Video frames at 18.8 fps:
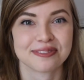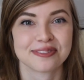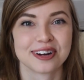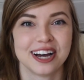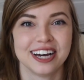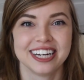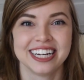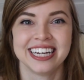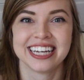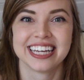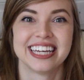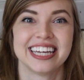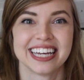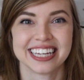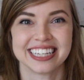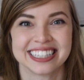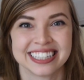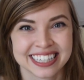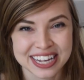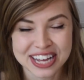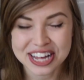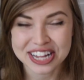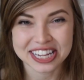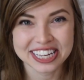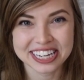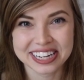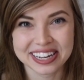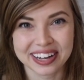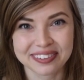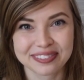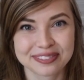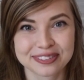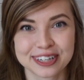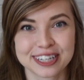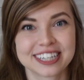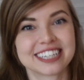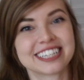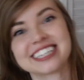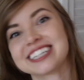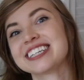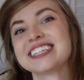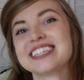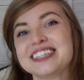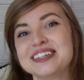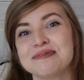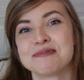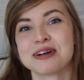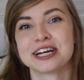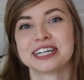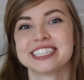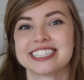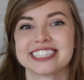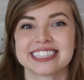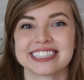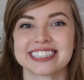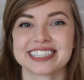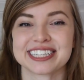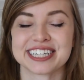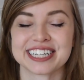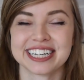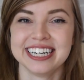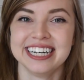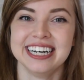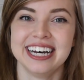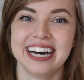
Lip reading: running in, like a freaking emergency.